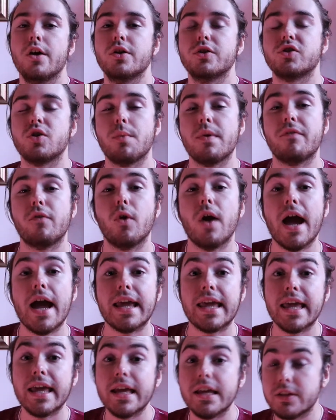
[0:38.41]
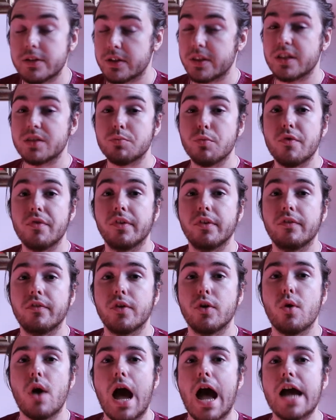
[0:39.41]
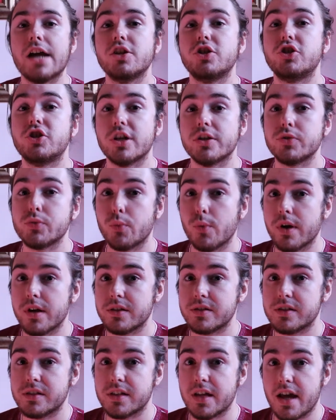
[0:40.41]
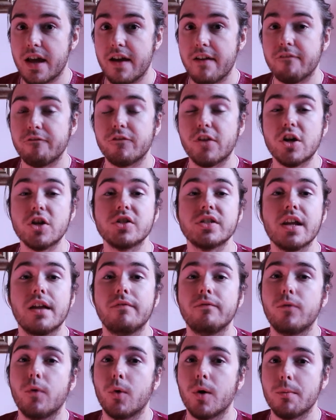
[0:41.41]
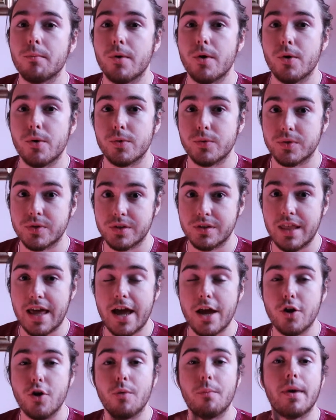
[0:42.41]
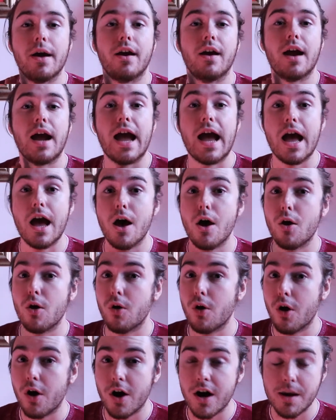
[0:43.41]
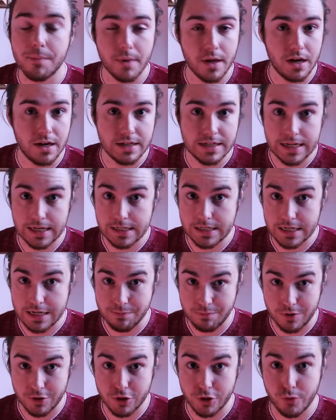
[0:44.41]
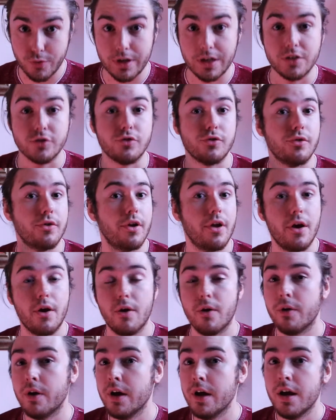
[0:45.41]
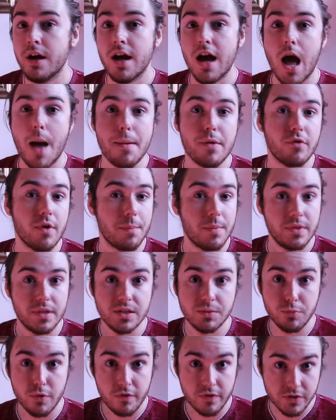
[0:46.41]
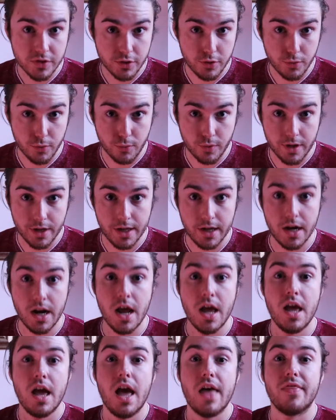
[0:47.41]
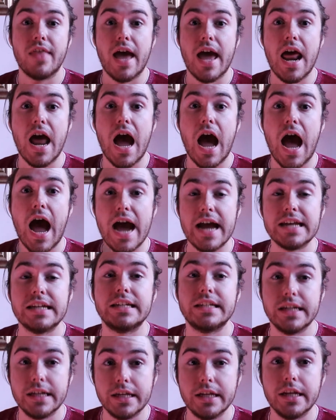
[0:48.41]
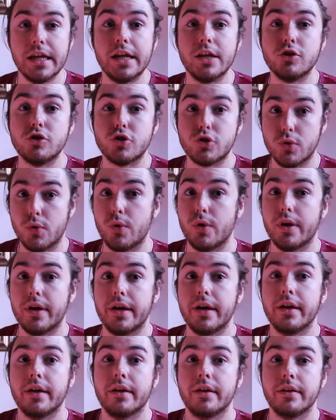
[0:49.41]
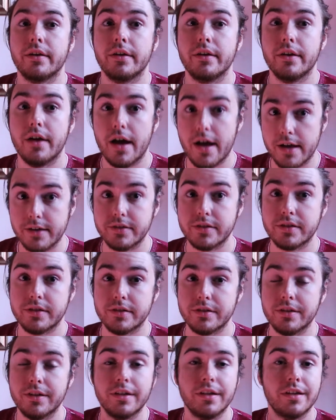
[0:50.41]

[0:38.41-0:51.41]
So before I get into this movie review, I just want to say, first and foremost, that no matter how hard I'm going to dig deep into it, because you know I'll be ripping these movies a new one, that I did enjoy Us.